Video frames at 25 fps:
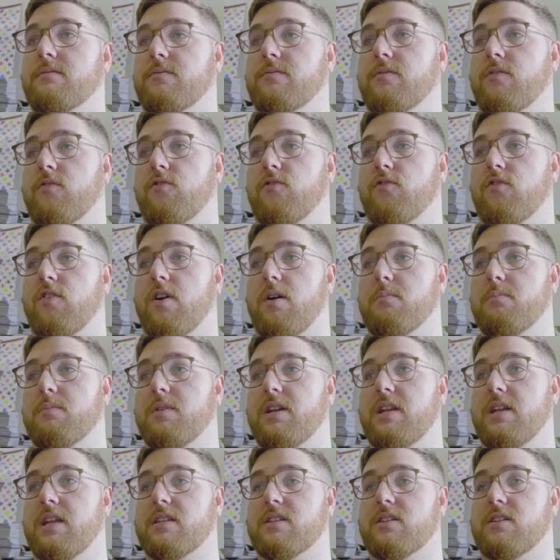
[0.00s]
from
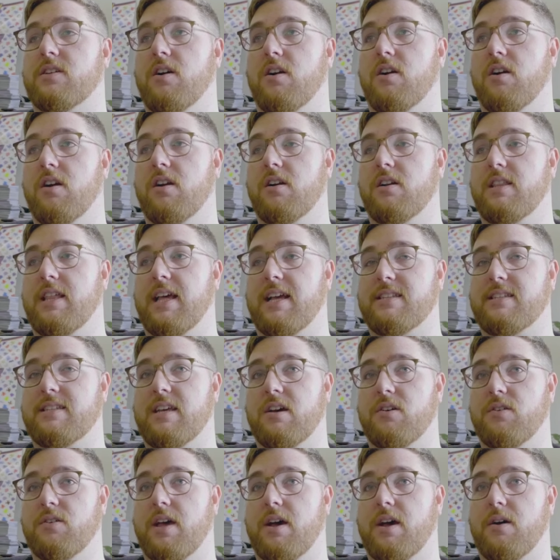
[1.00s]
the discard. That's
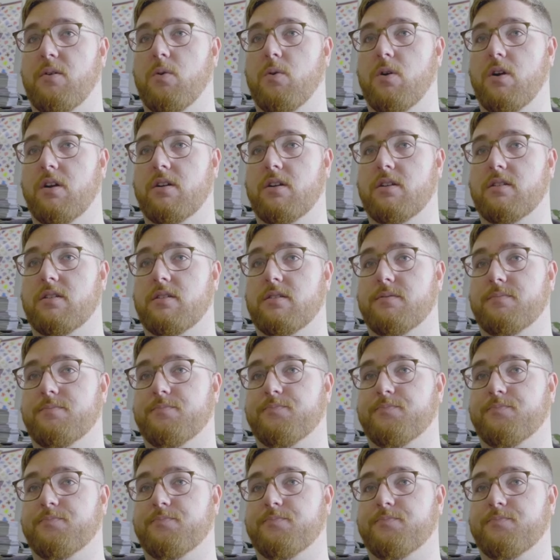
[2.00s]
how that works.